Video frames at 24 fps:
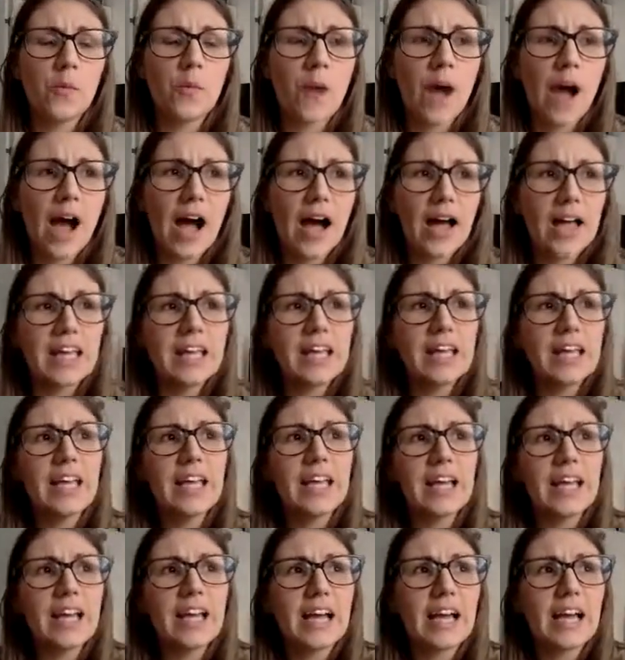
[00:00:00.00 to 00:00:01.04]

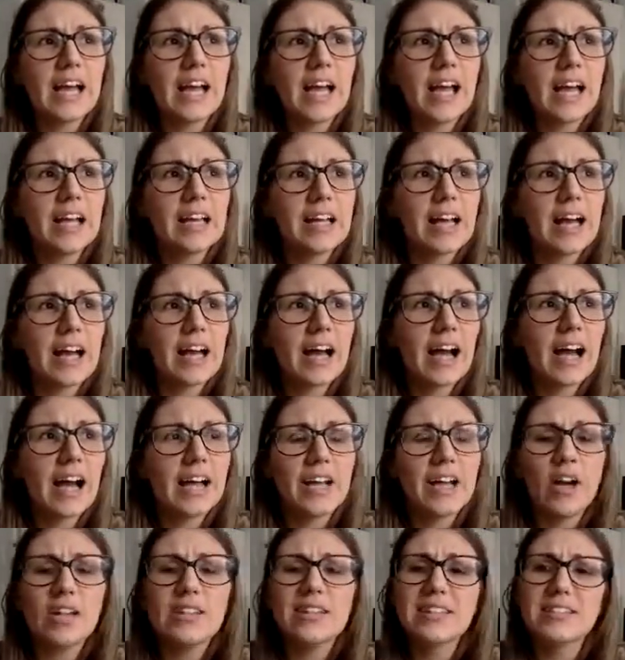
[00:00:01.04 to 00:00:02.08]
I
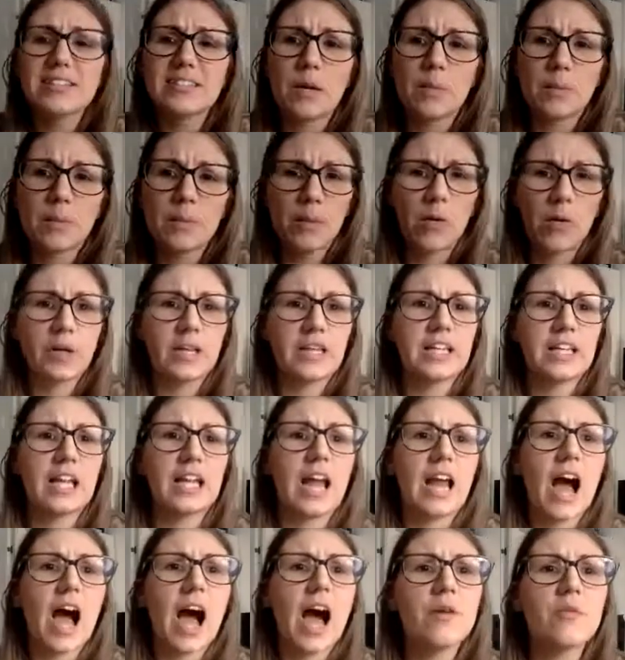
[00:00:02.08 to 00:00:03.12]
got at some point that
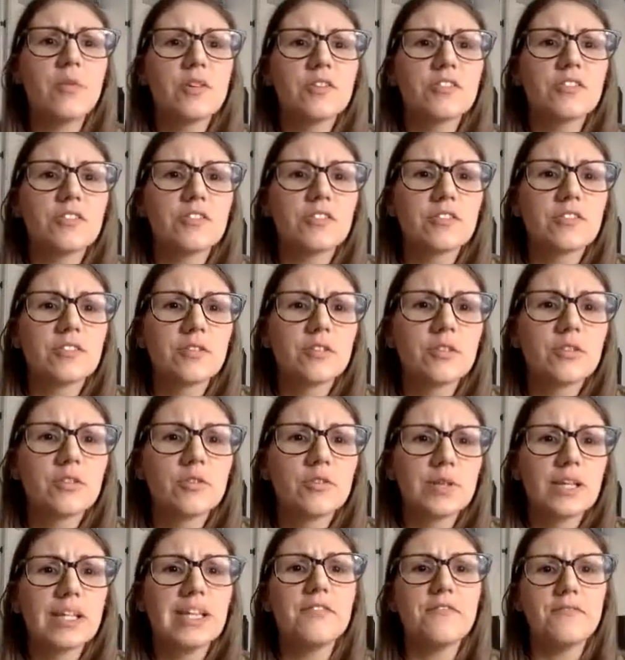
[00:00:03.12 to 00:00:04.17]
I was
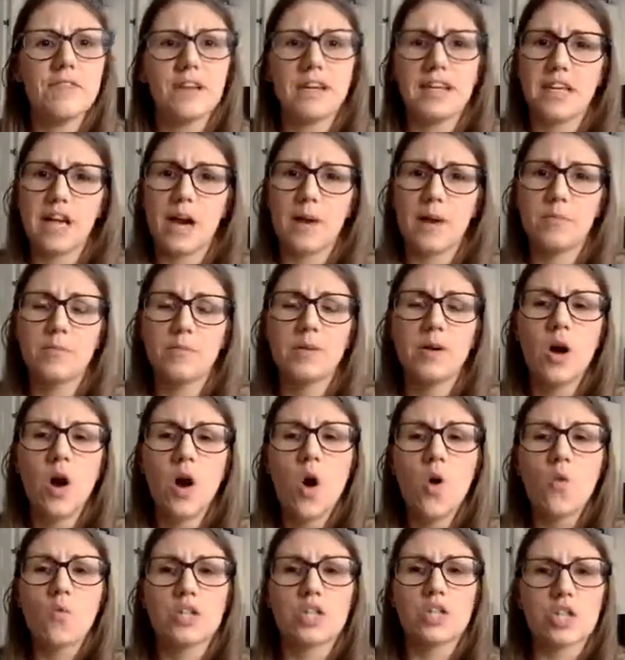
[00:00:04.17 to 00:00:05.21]
really fed up
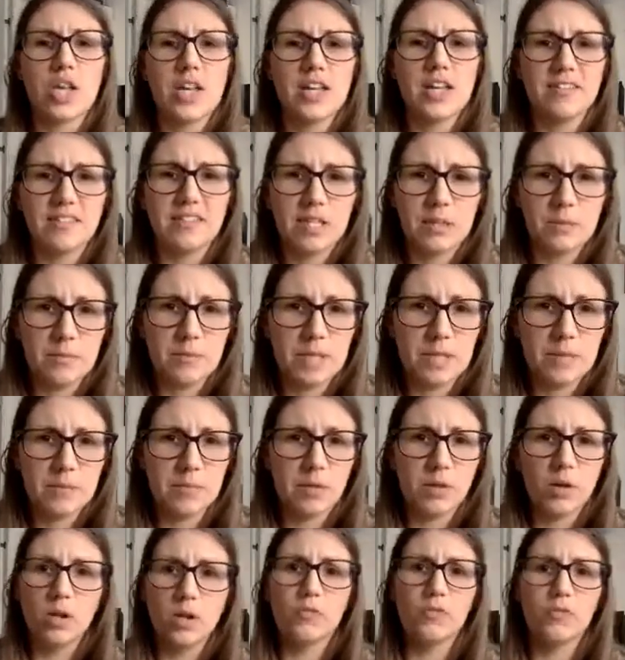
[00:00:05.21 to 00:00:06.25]
with chasing
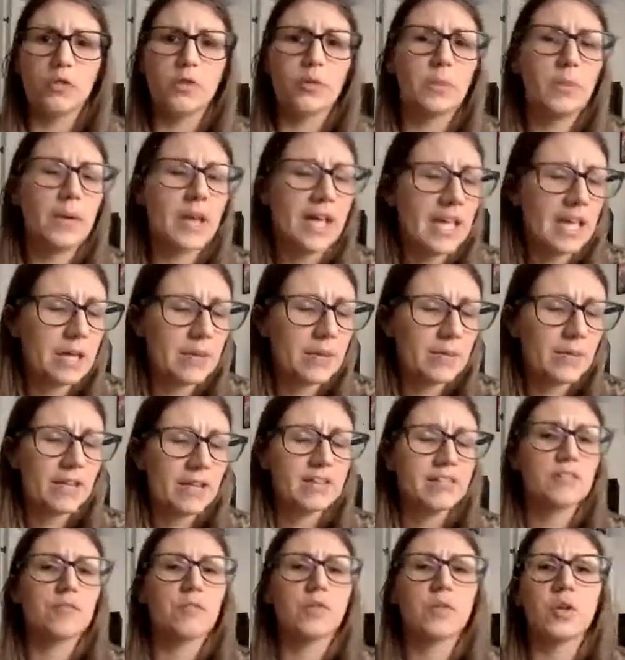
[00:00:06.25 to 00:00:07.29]
people for
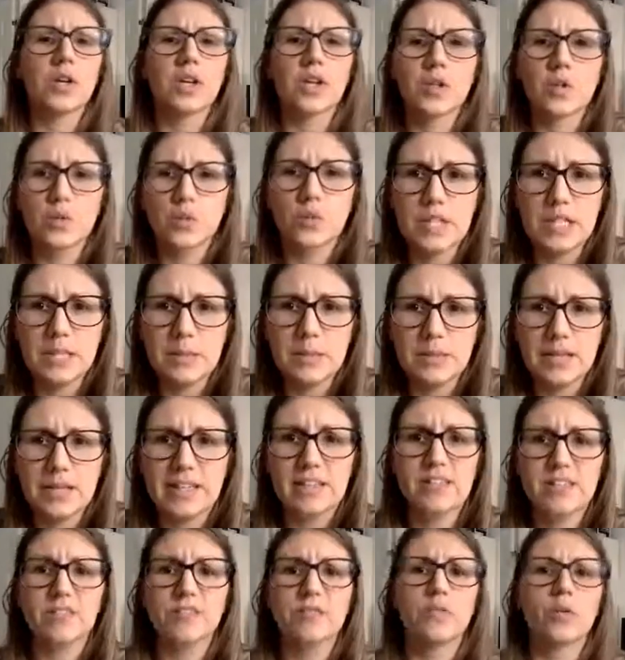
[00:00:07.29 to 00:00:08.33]
payments, for
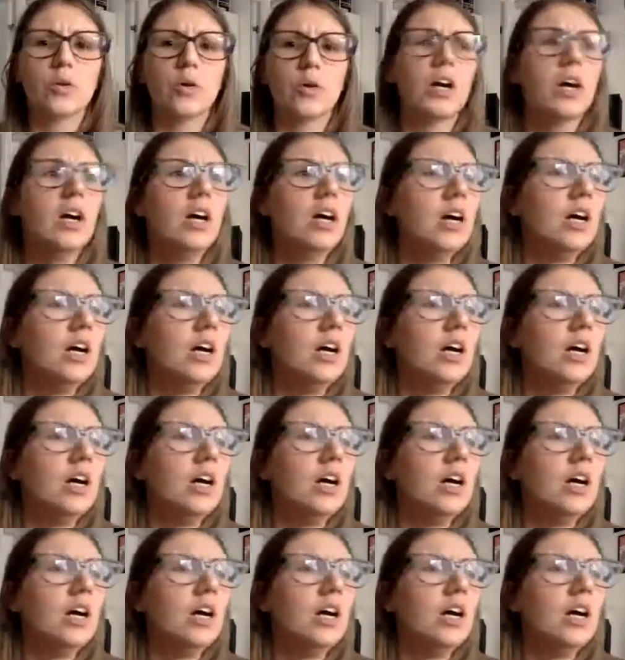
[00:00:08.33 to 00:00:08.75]
agreements, for